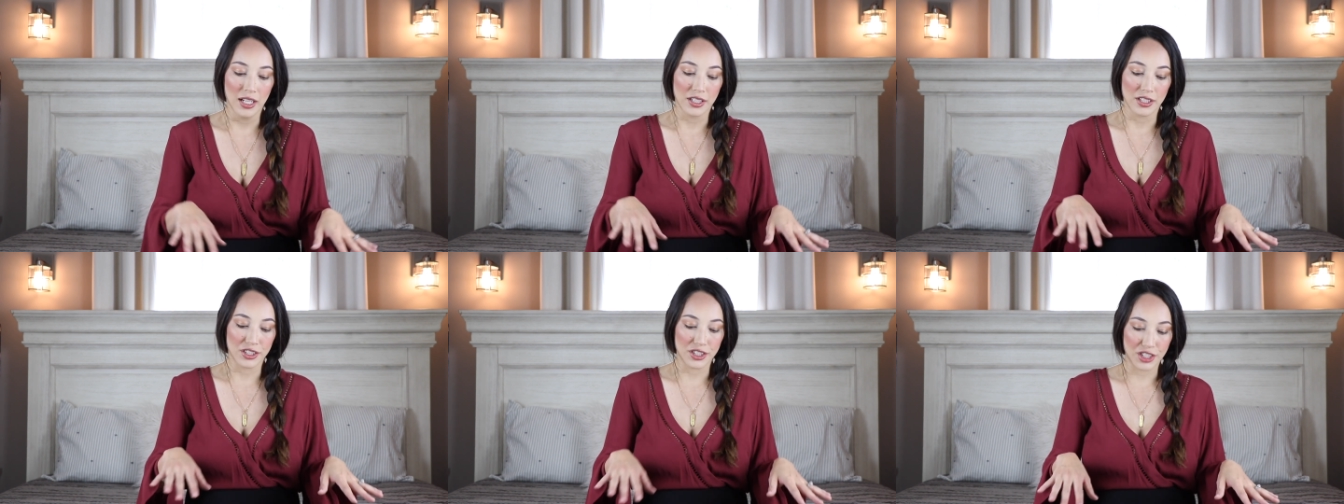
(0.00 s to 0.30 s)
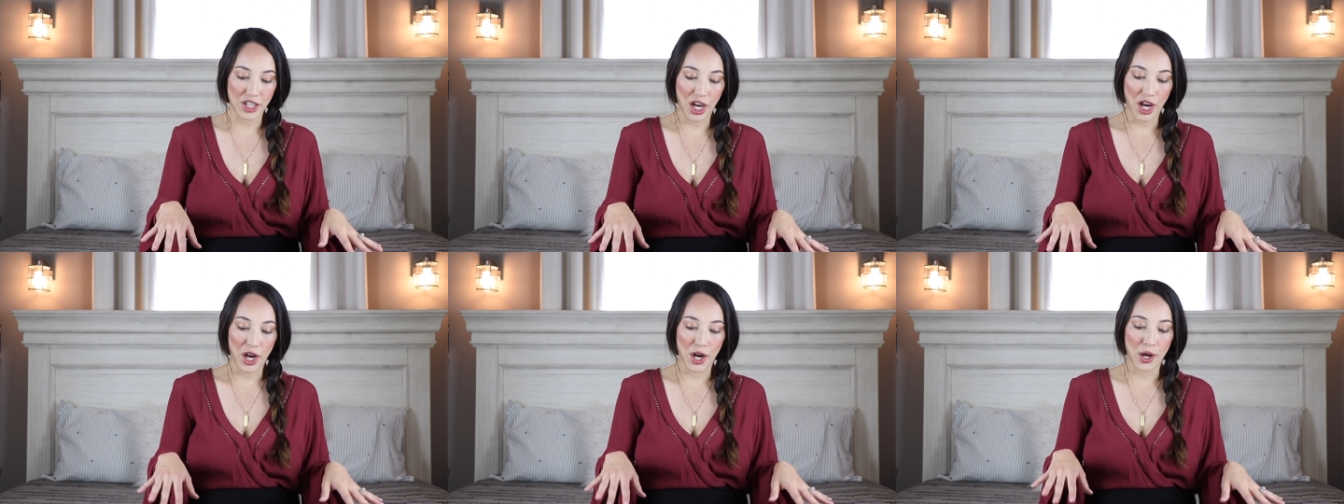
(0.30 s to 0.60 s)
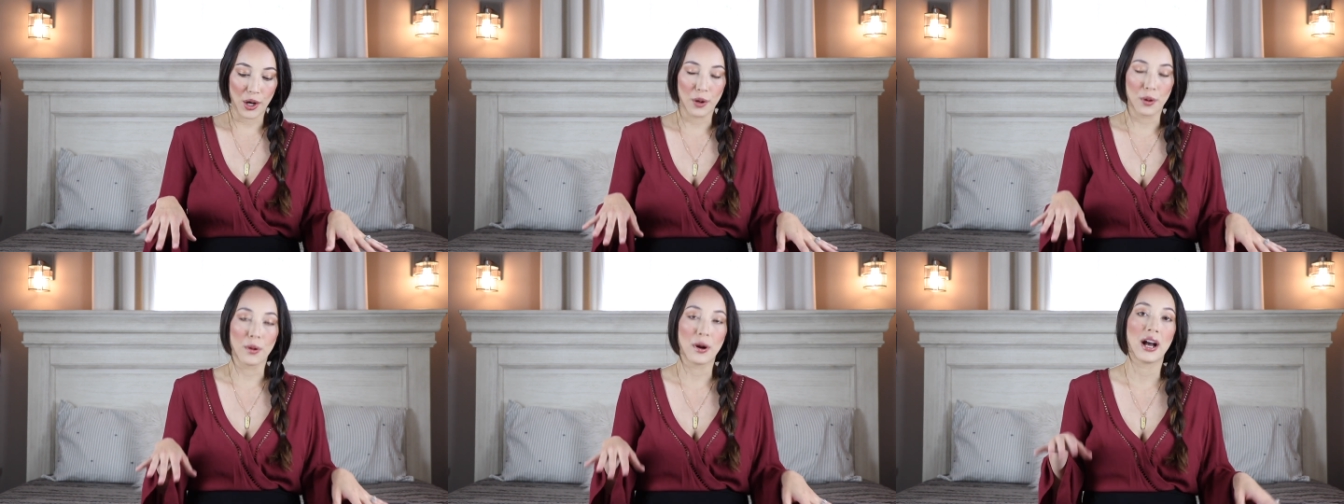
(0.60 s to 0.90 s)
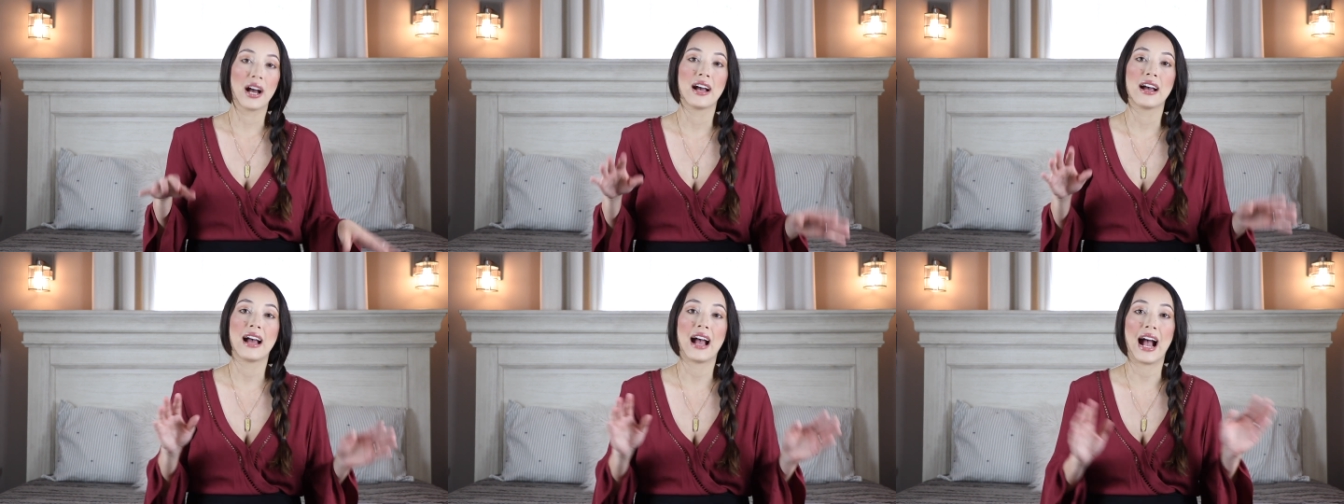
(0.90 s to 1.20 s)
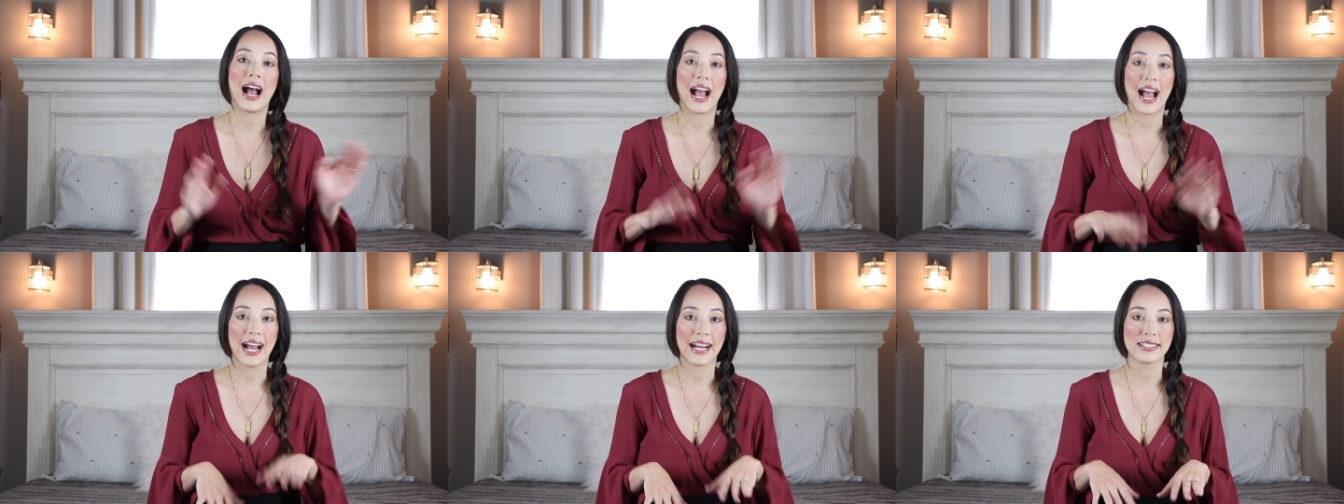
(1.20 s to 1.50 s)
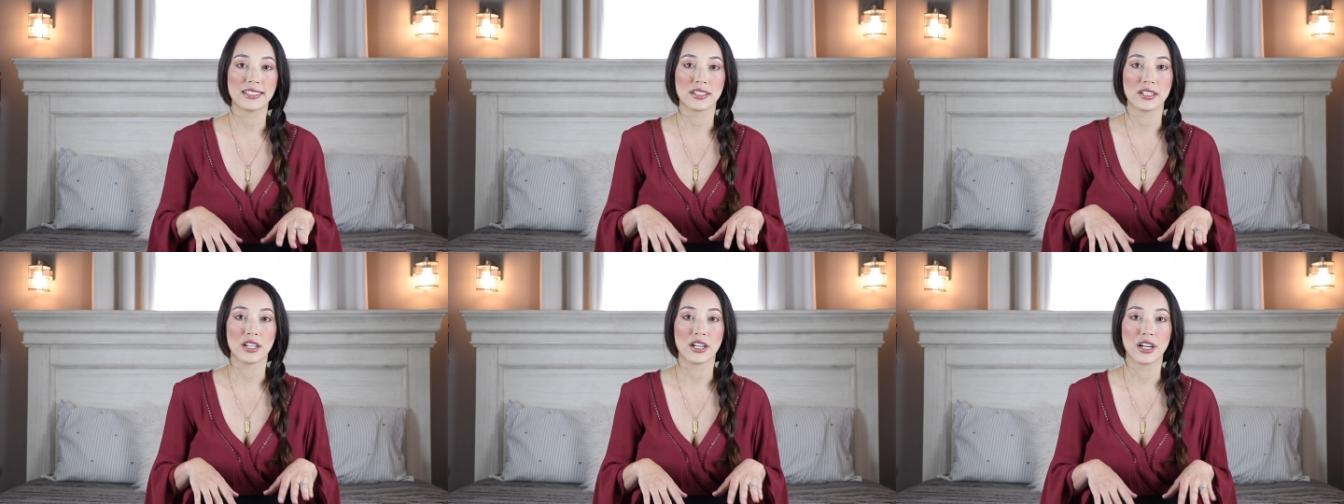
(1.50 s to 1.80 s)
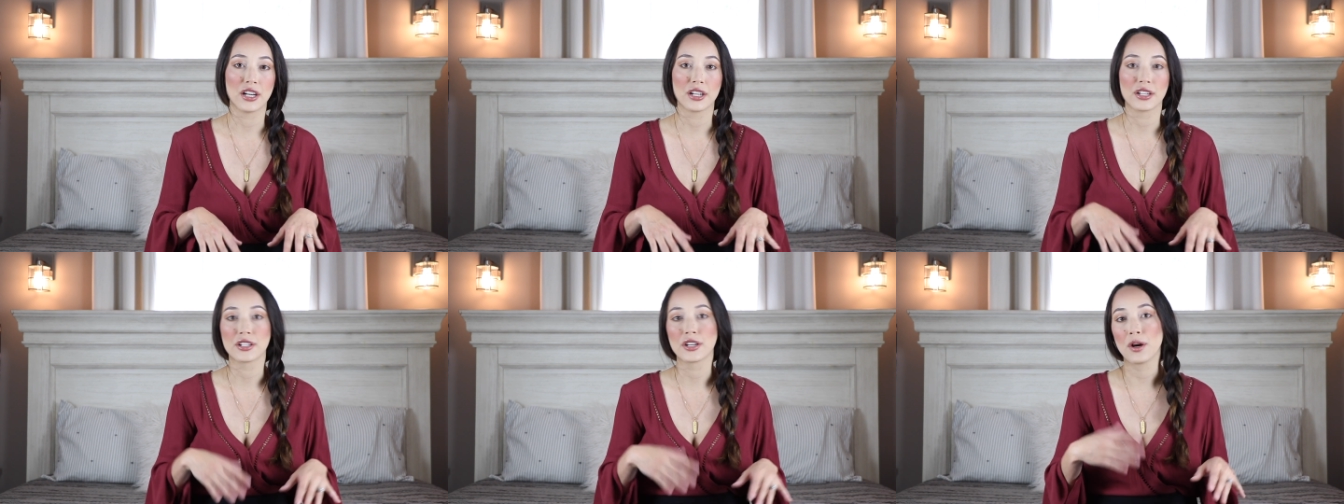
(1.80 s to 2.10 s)
So I had
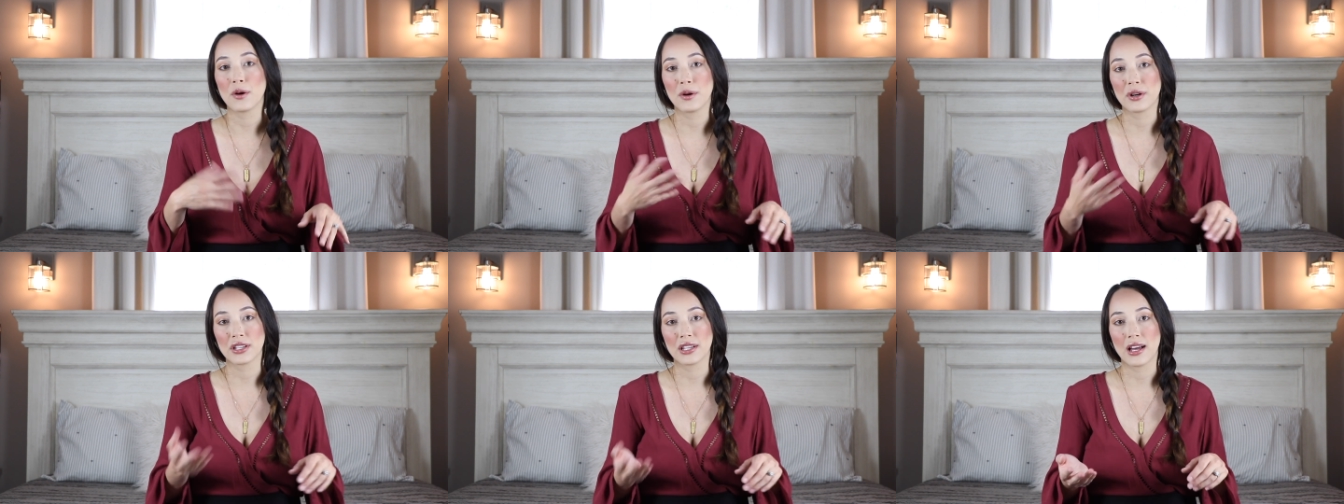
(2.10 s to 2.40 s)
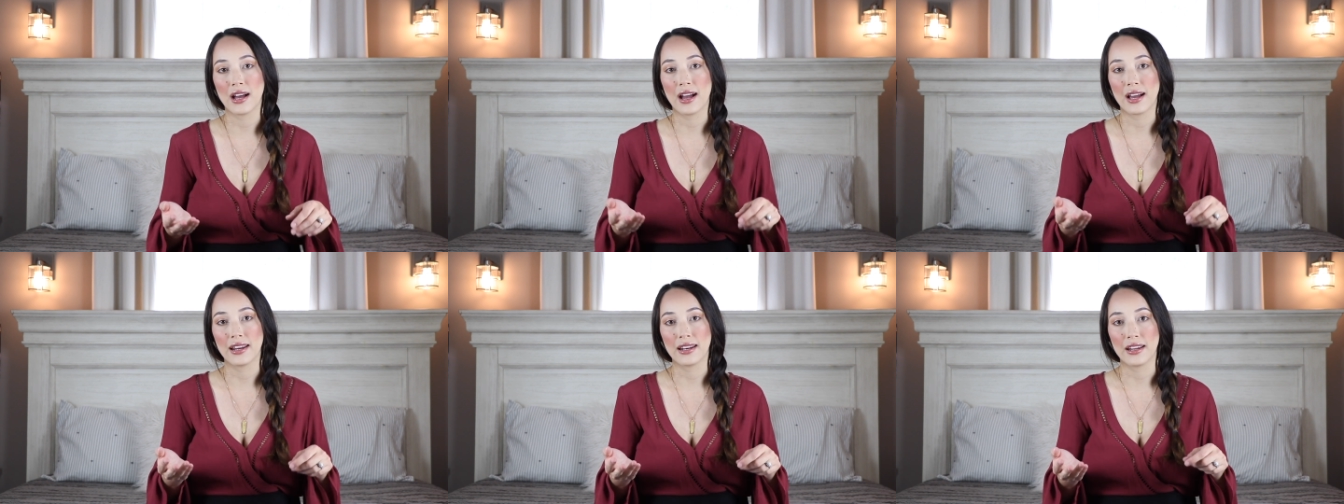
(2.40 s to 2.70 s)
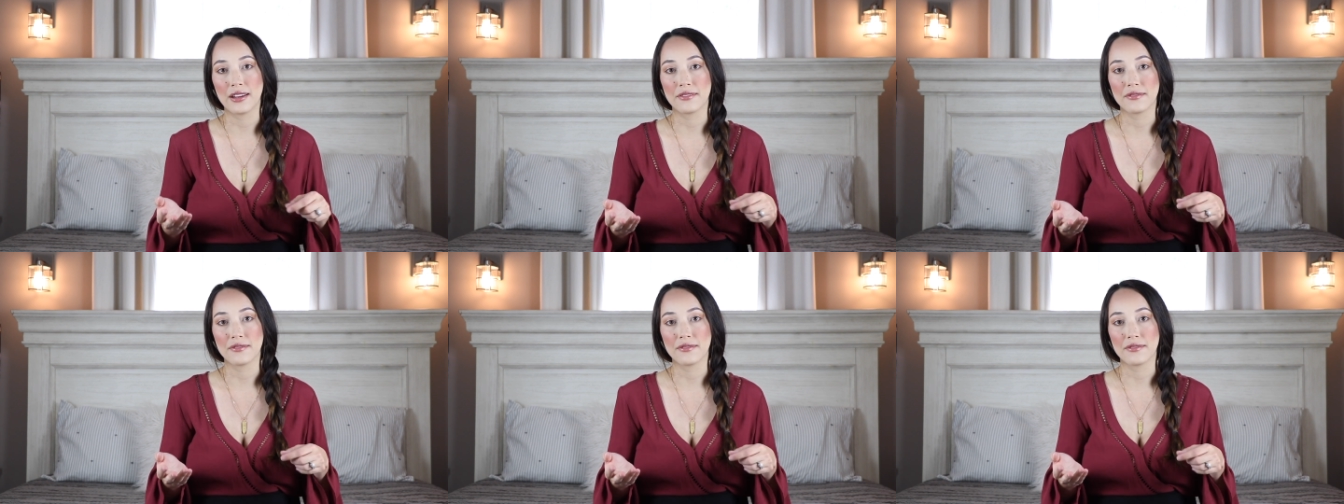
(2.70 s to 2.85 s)
to go online